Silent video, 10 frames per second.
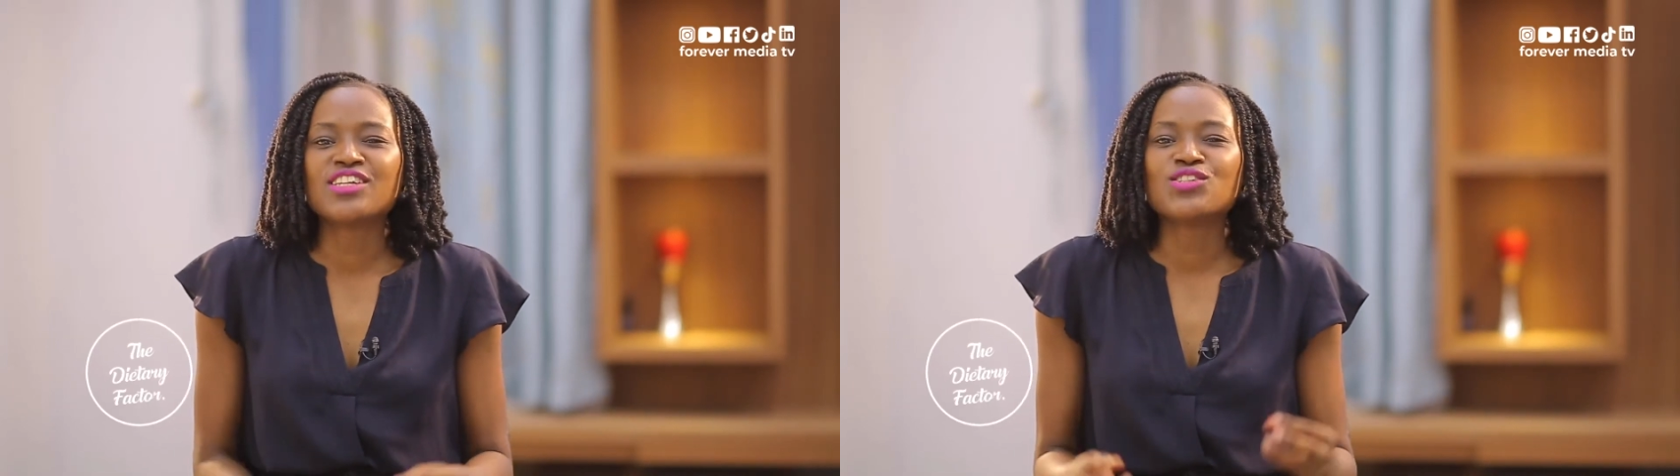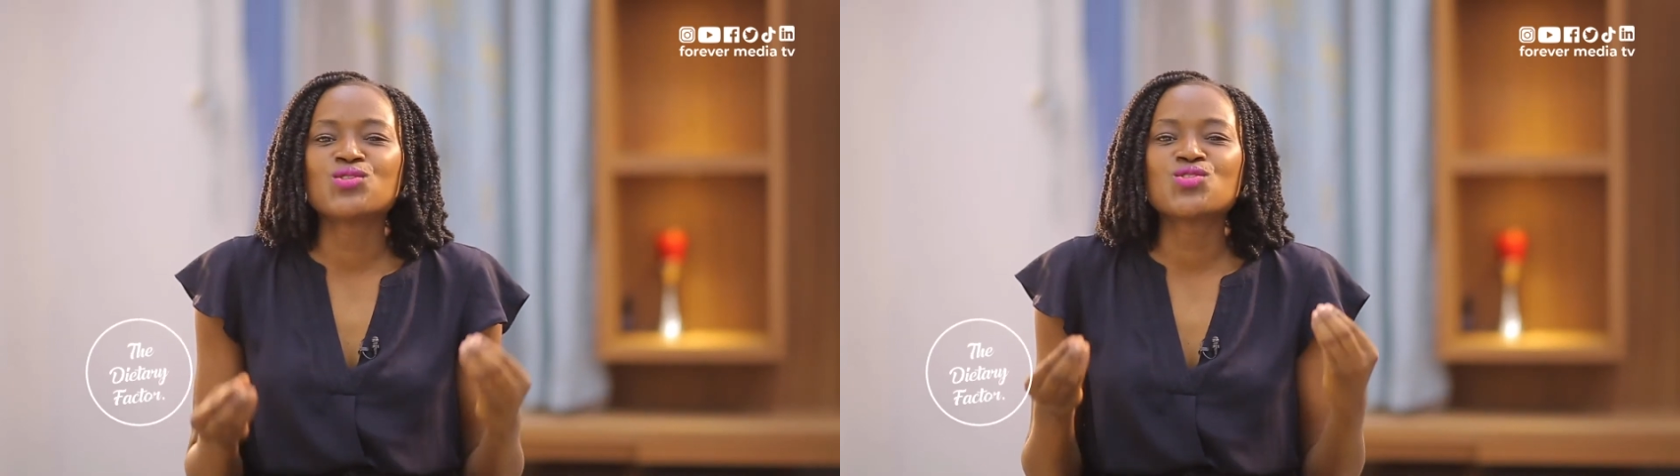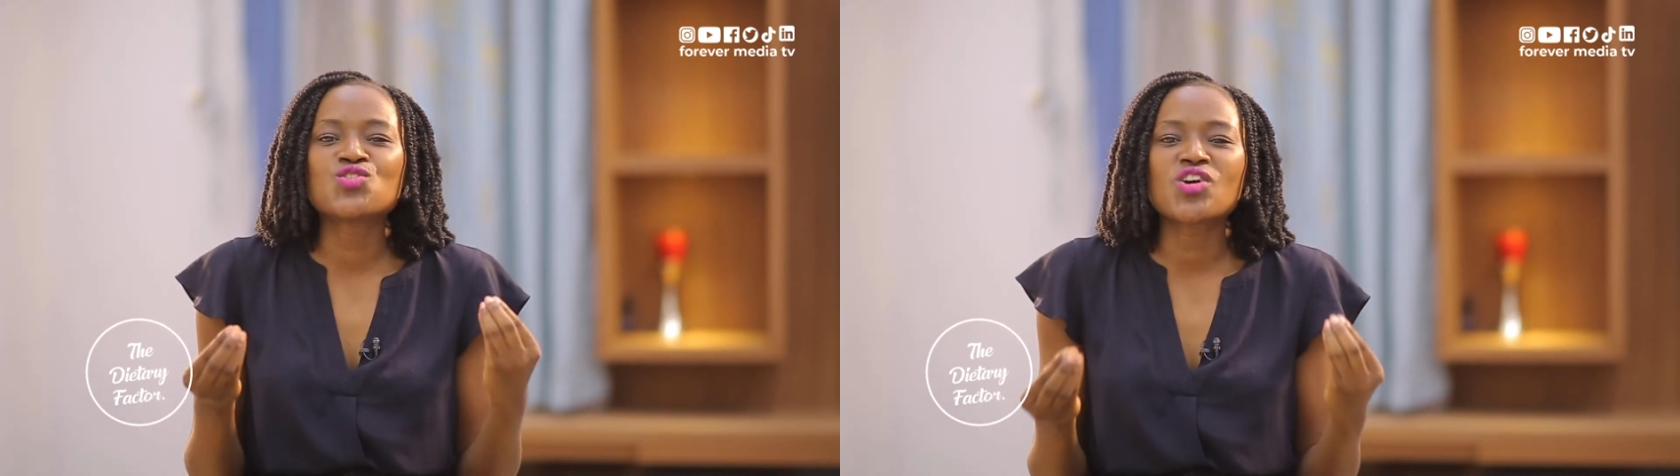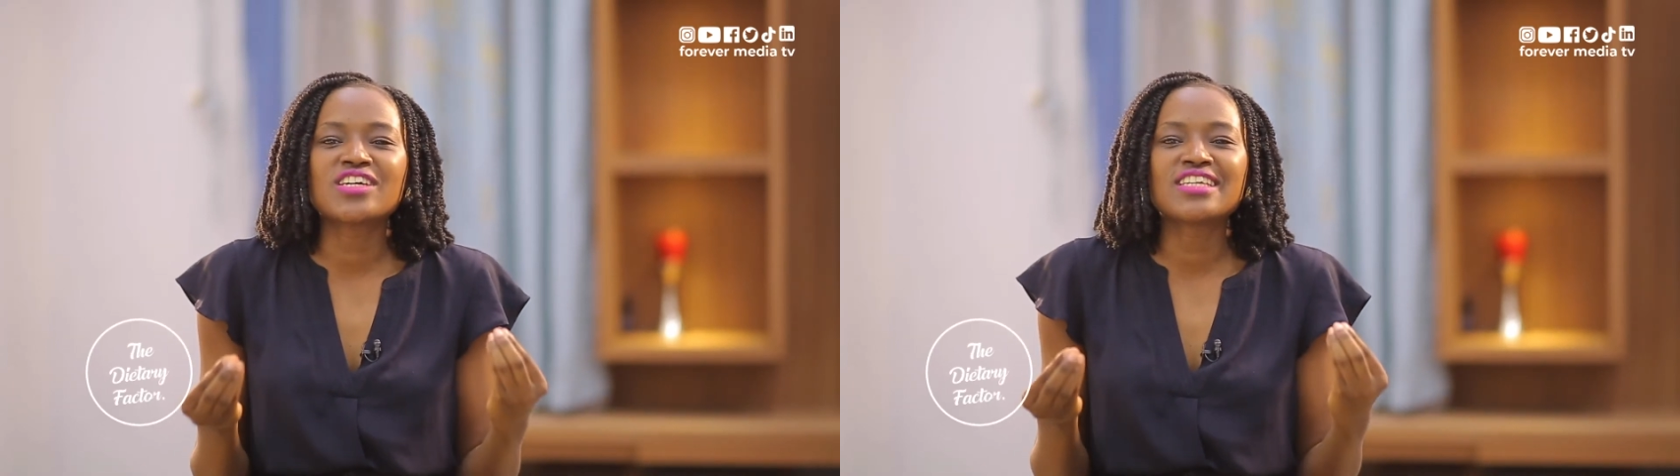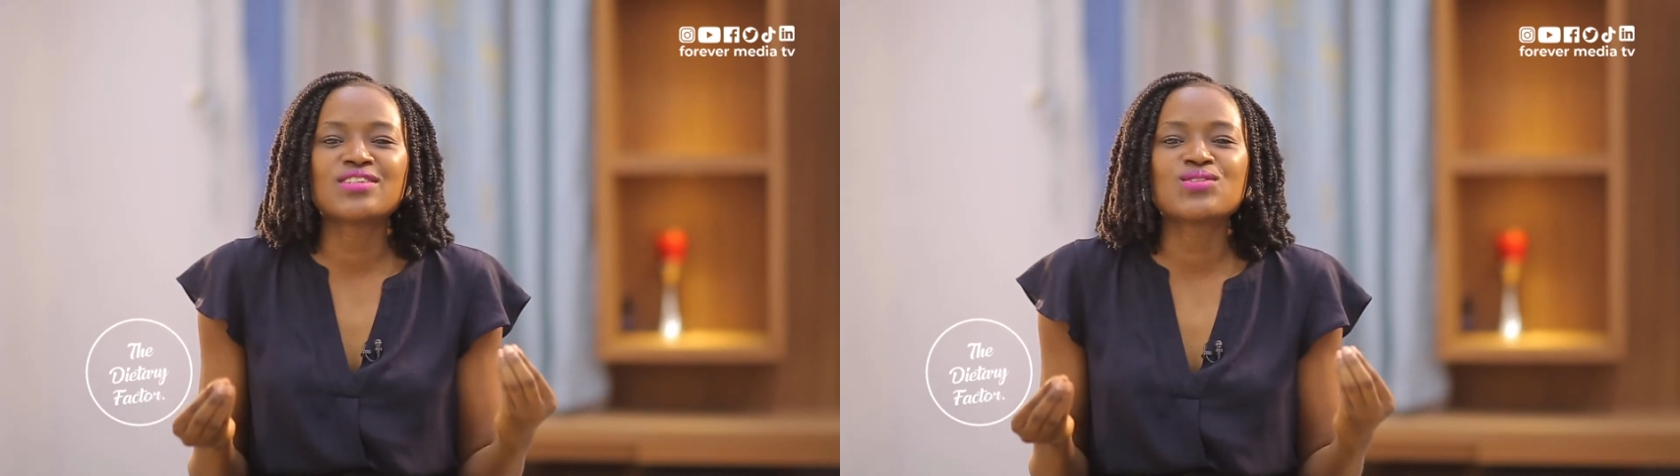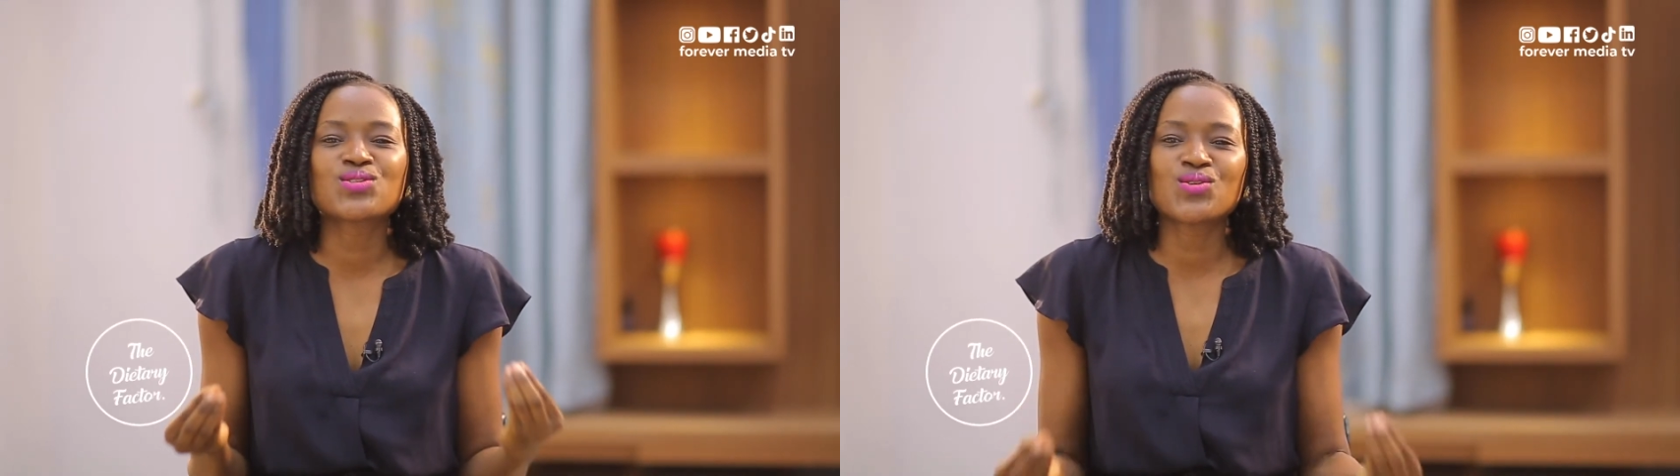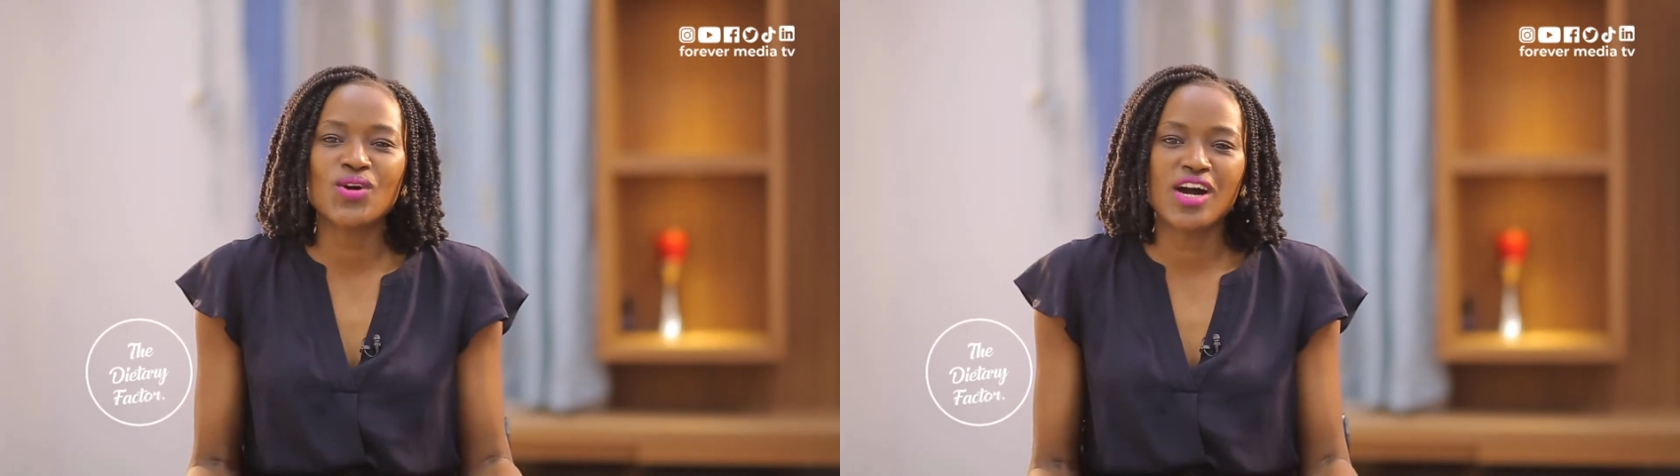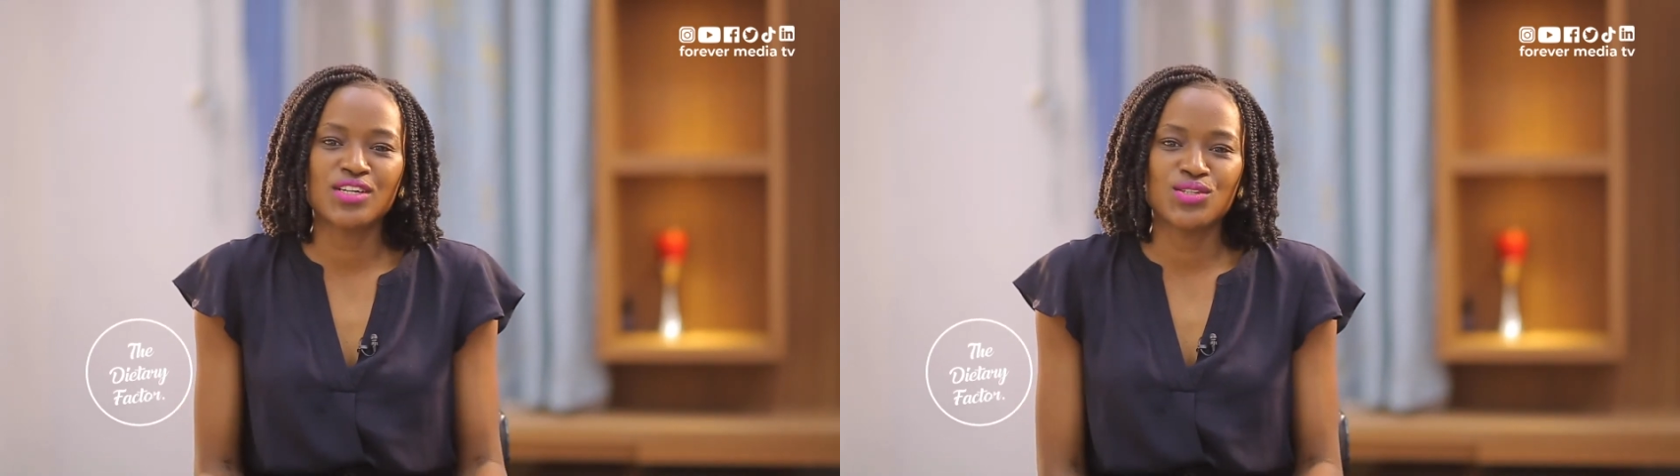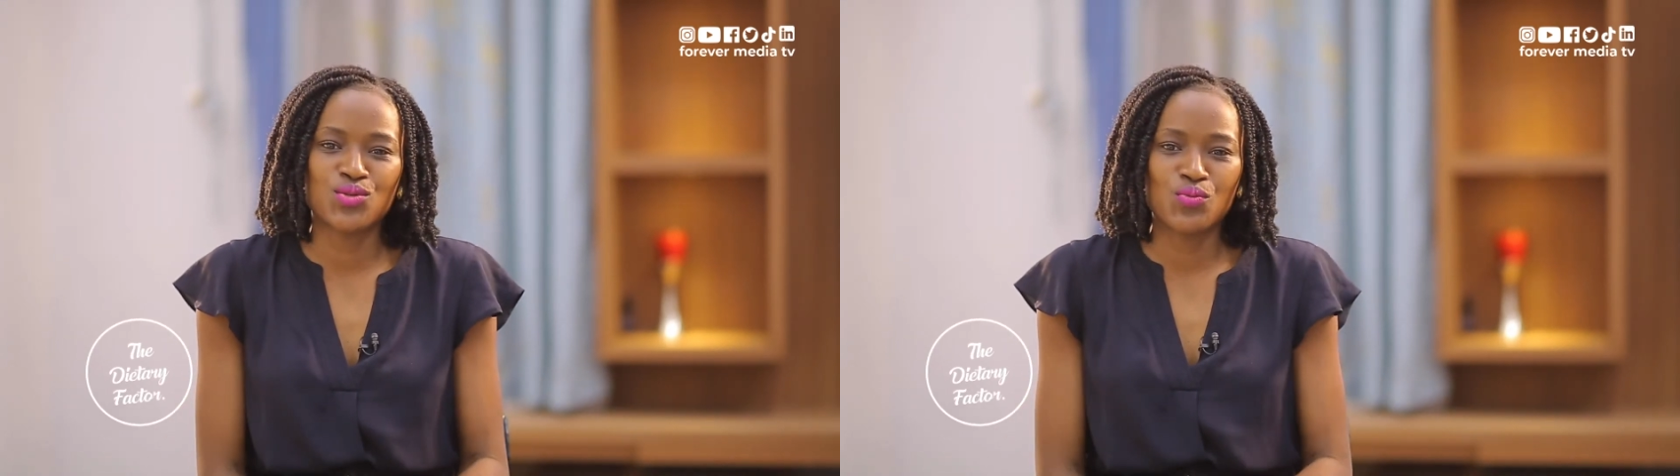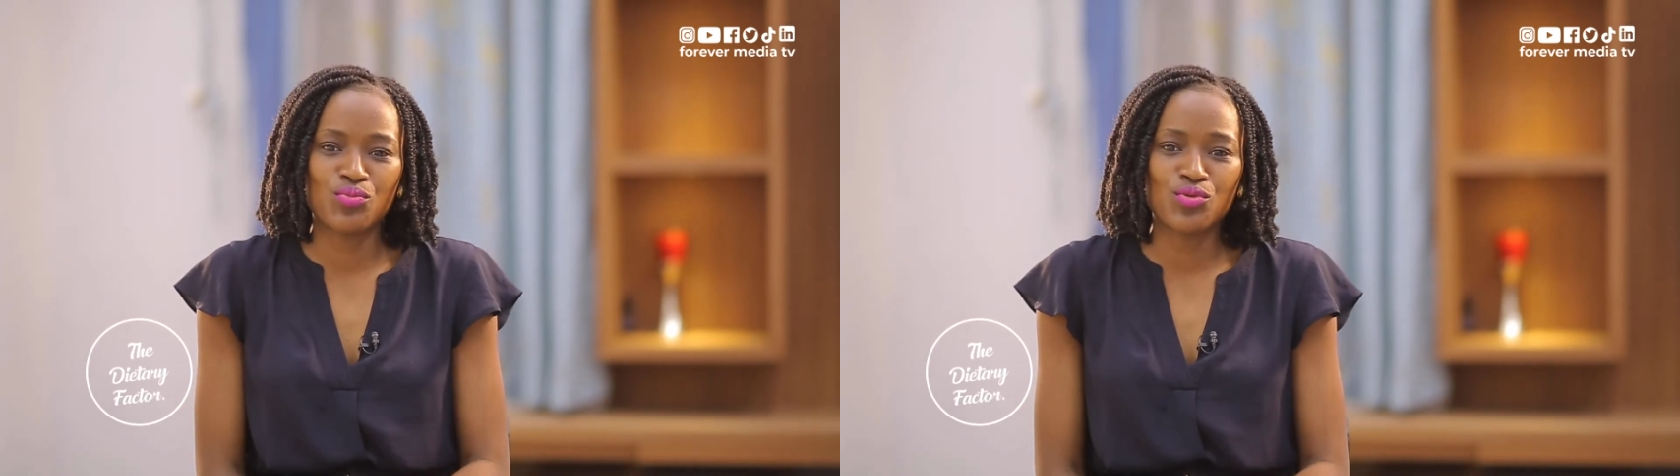and you're struggling so hard
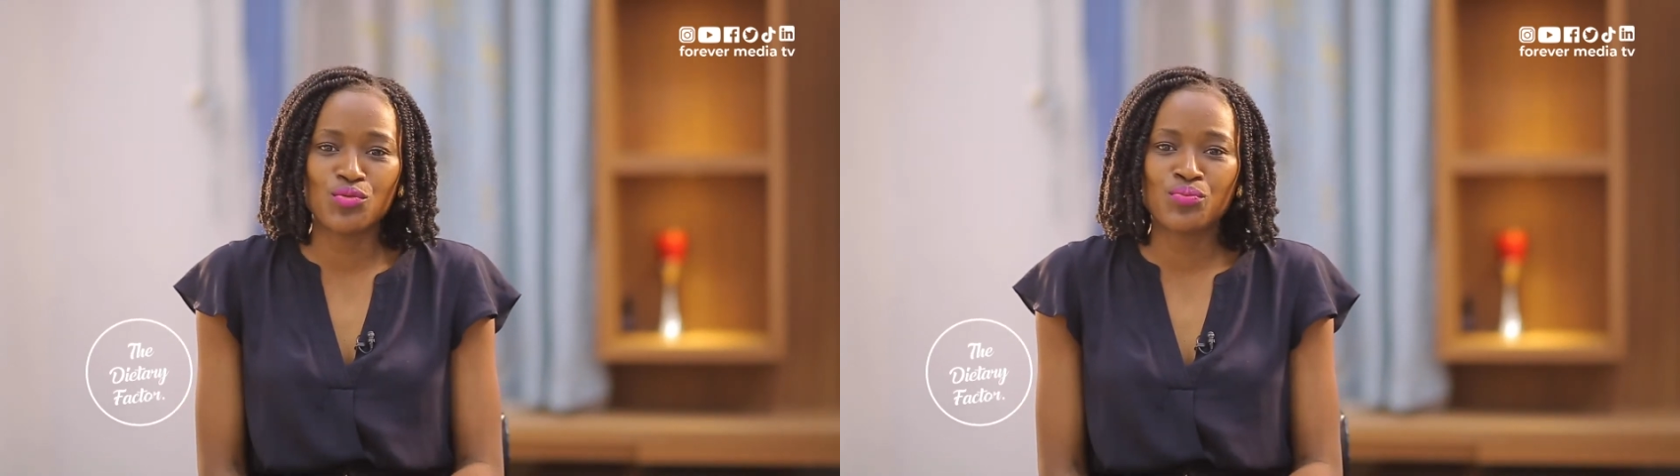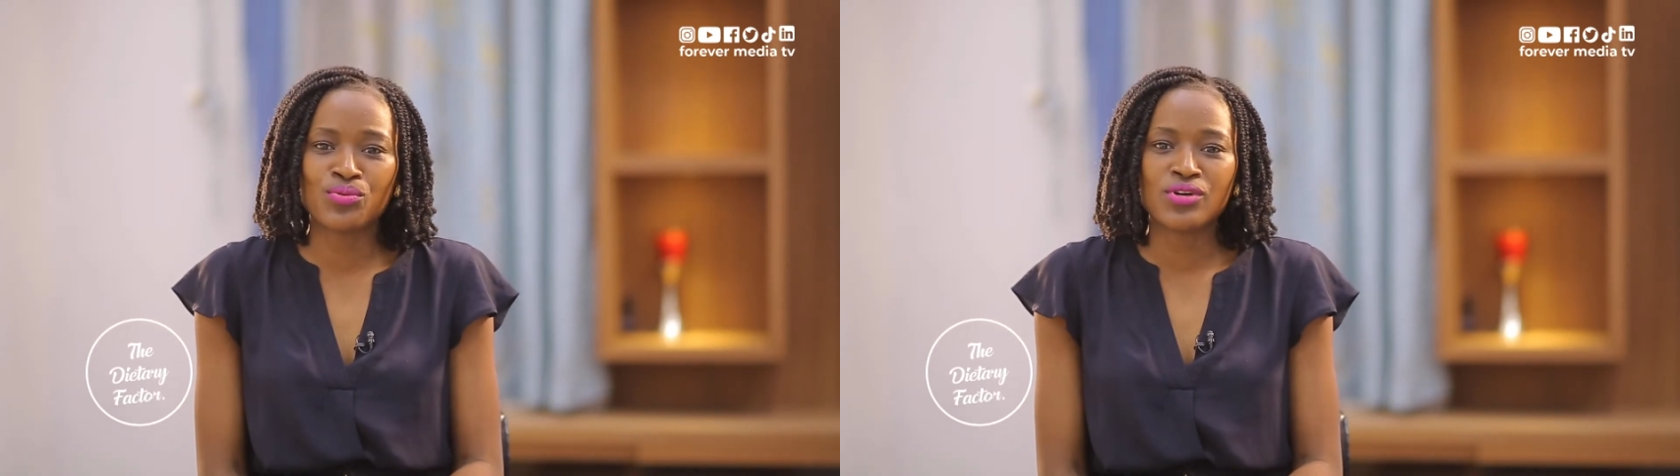to poop